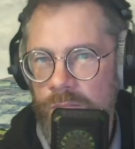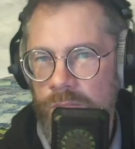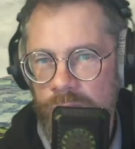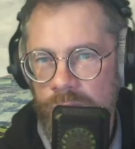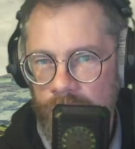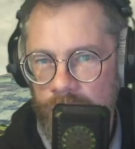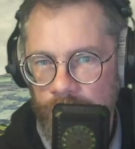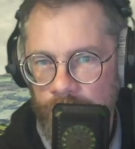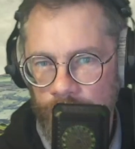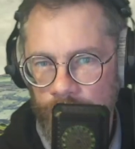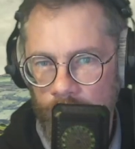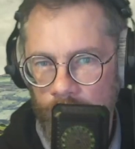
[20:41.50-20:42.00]

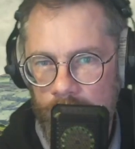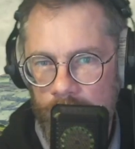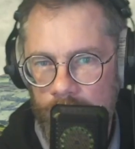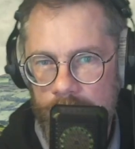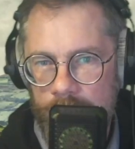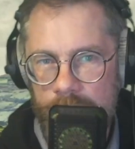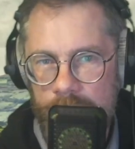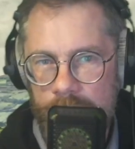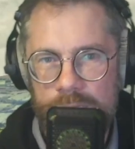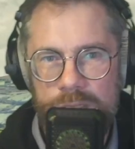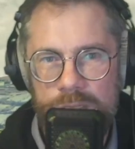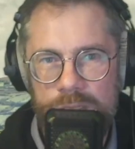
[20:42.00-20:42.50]

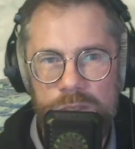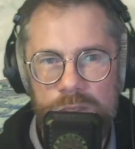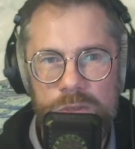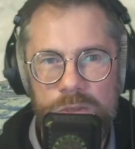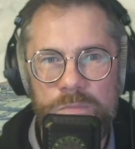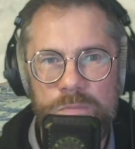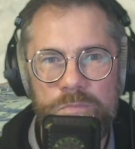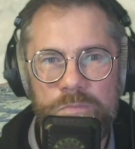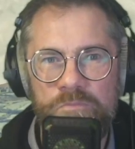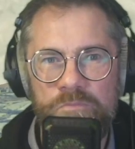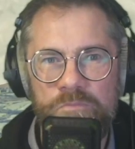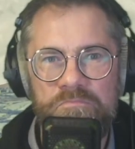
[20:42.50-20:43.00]
politics,
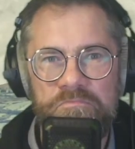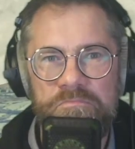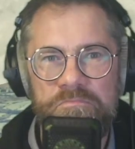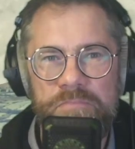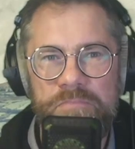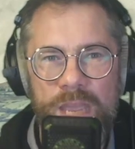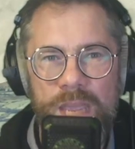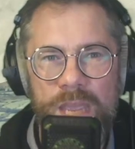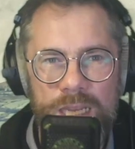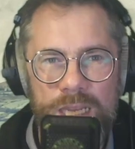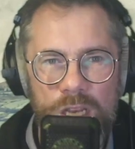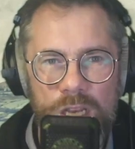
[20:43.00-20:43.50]

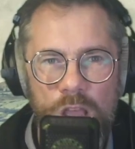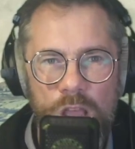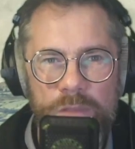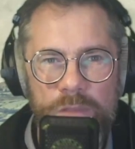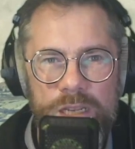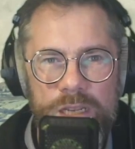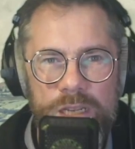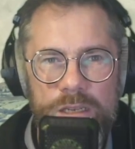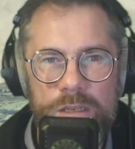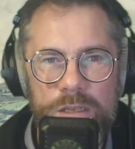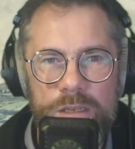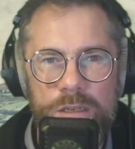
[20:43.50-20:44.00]

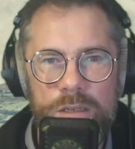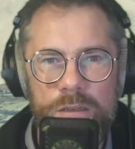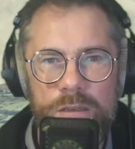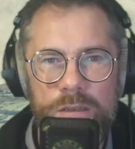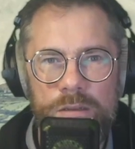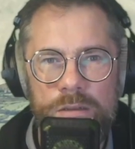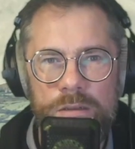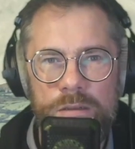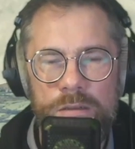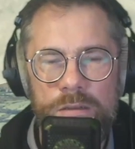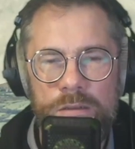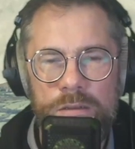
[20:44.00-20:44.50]
economics,
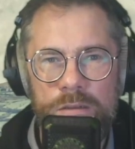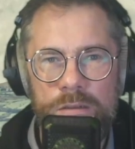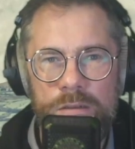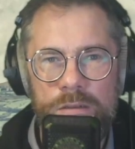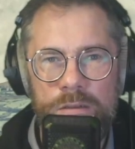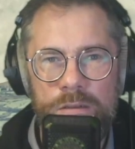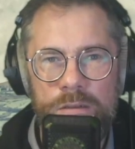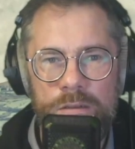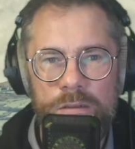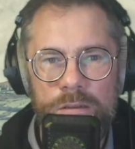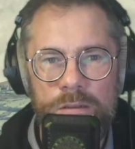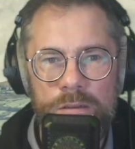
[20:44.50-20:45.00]

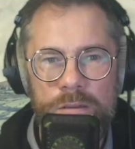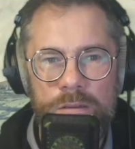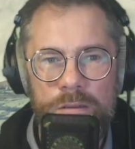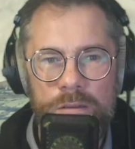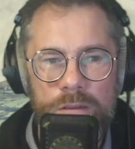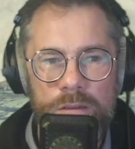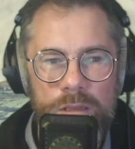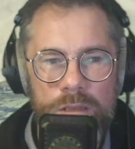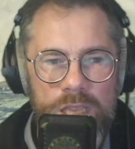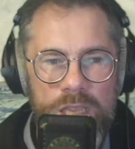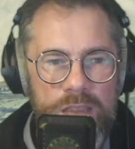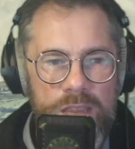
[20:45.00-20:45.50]

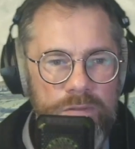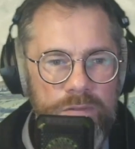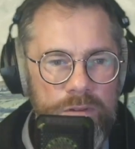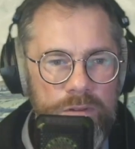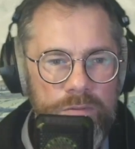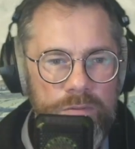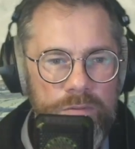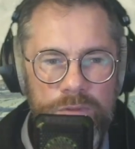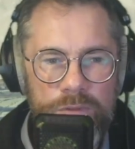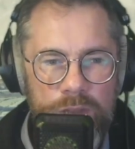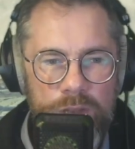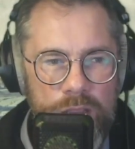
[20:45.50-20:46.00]
even
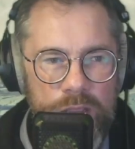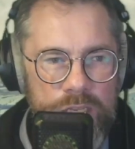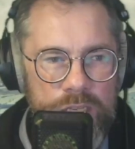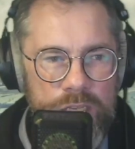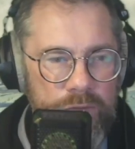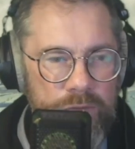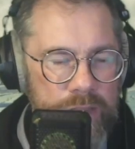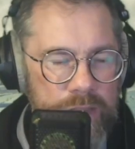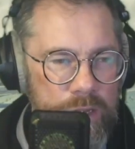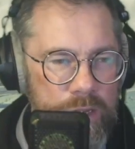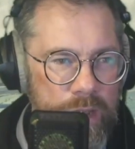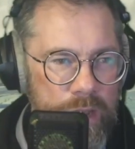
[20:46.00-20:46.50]

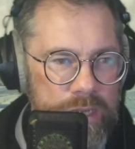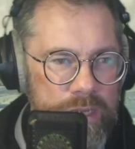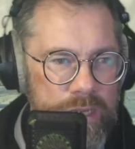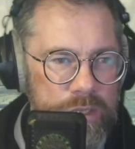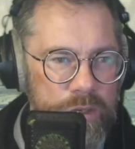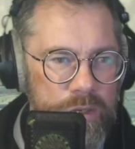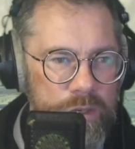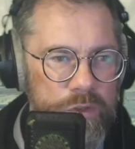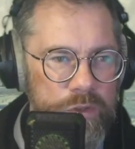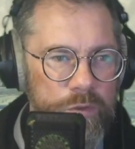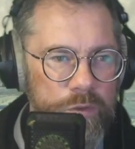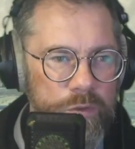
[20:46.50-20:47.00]
philosophy,
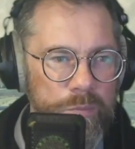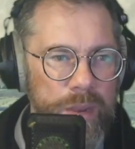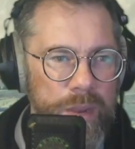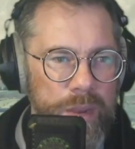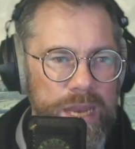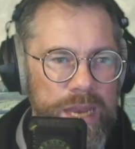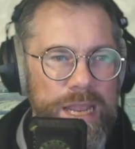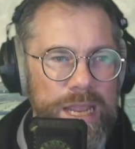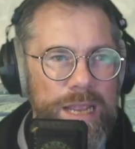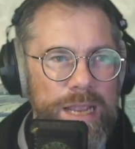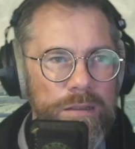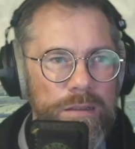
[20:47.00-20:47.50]
questions of
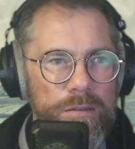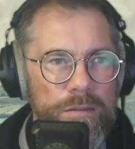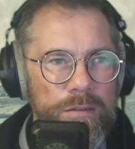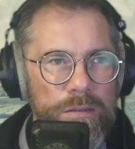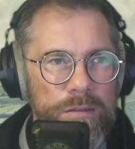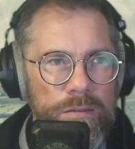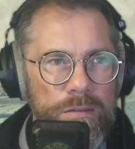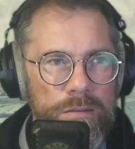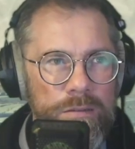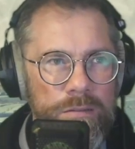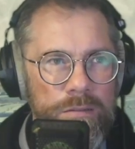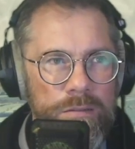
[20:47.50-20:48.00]
meaning.
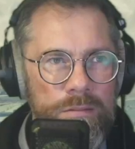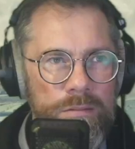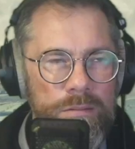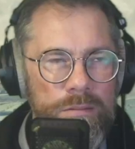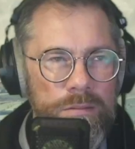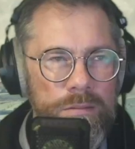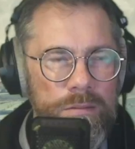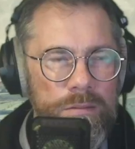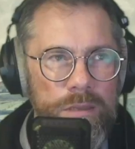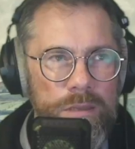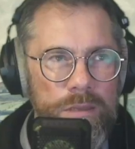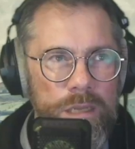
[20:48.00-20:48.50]

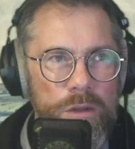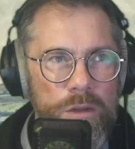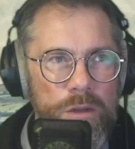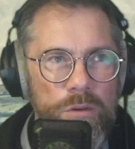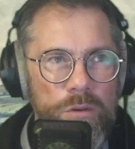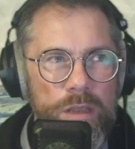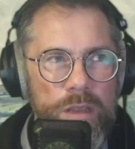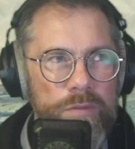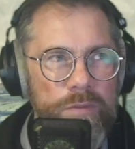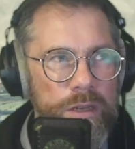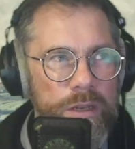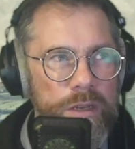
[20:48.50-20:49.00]
You know,
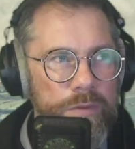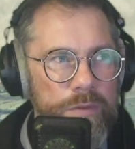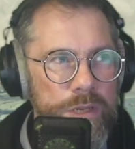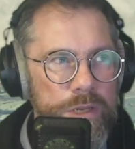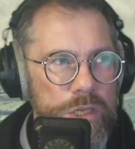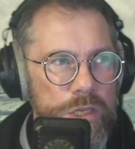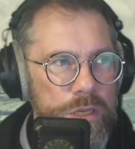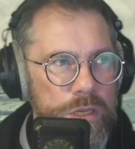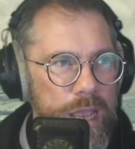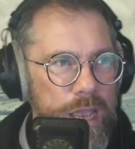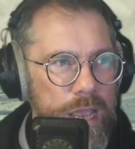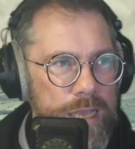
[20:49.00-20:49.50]
even if it's
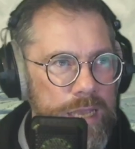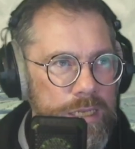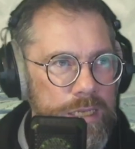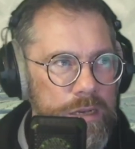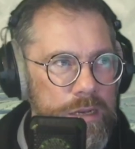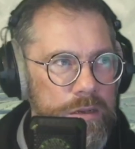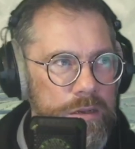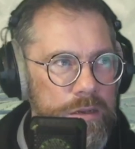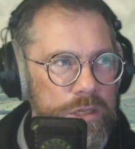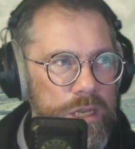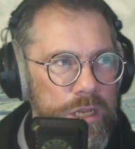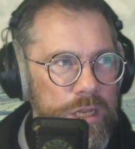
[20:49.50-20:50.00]
asking
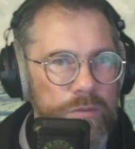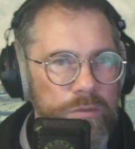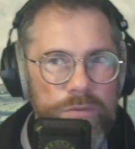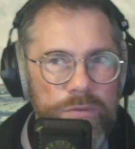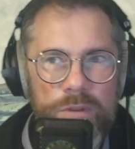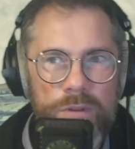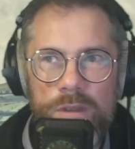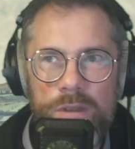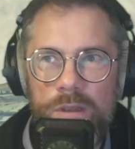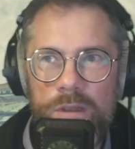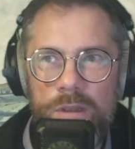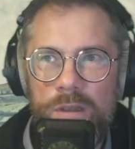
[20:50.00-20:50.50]
yourself,
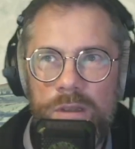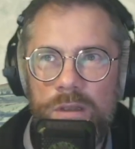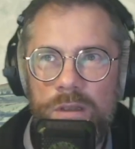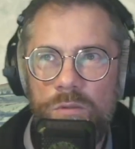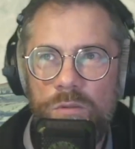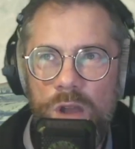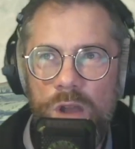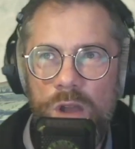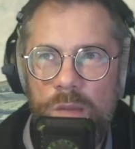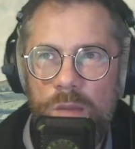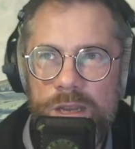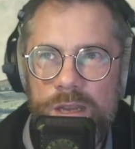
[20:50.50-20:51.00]
why
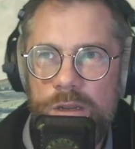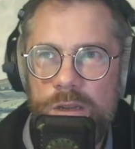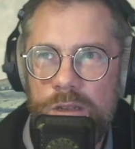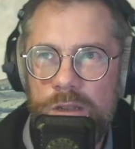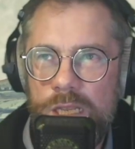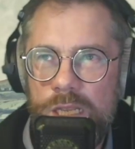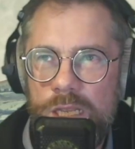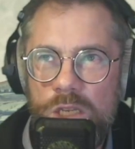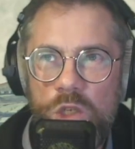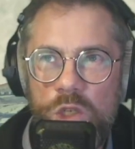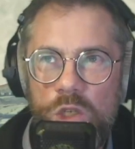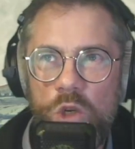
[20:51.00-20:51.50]
am I doing
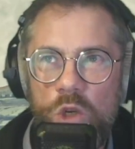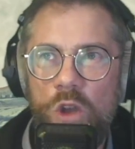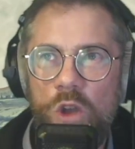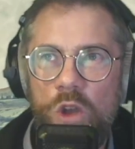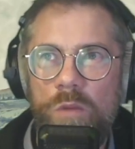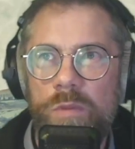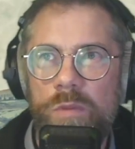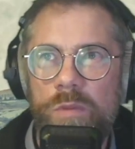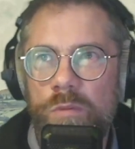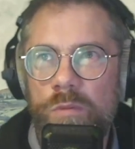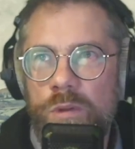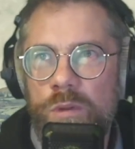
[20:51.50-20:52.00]
this job?
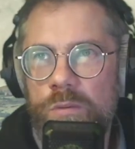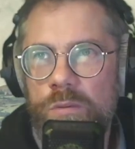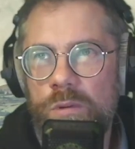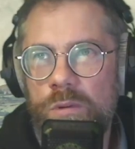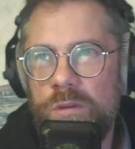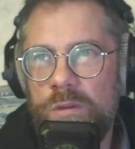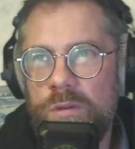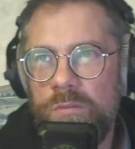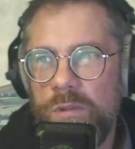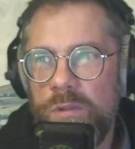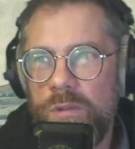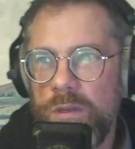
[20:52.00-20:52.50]
Or
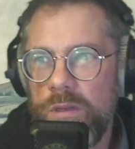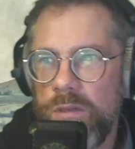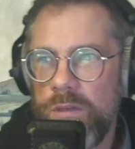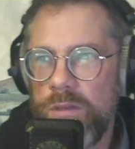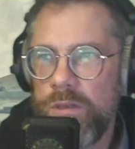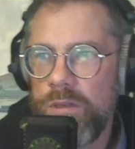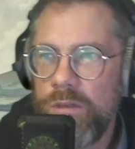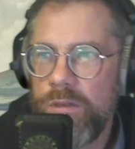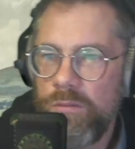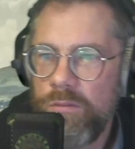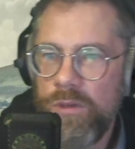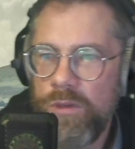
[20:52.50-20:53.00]

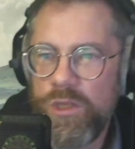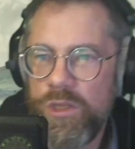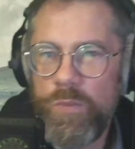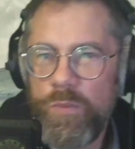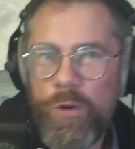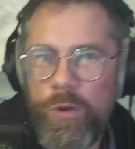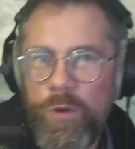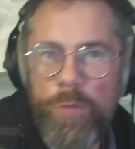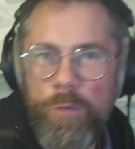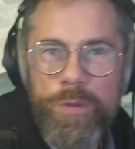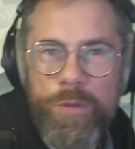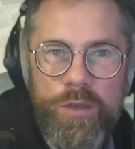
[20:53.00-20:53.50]
what's the
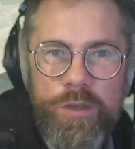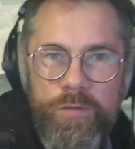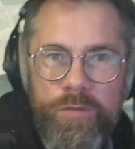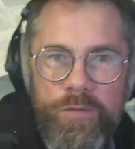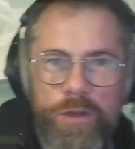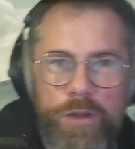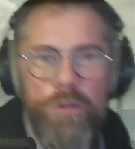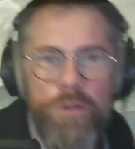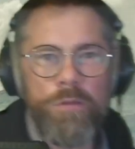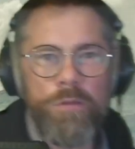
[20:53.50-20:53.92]
purpose of it all?